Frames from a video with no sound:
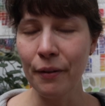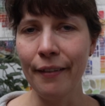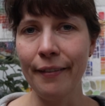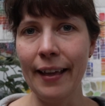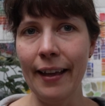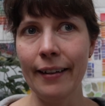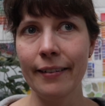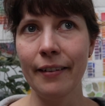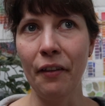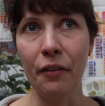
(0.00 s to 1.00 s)

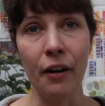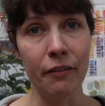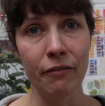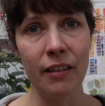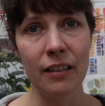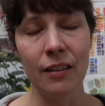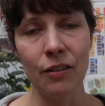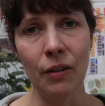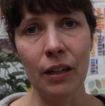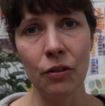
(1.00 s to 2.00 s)
that the conflict is
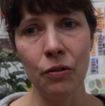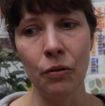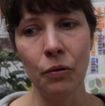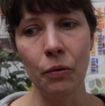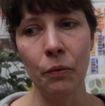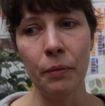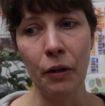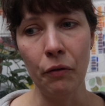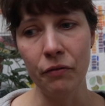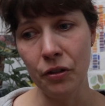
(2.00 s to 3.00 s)
going to
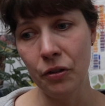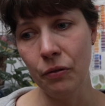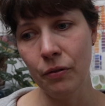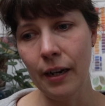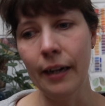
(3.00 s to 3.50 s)
be over soon.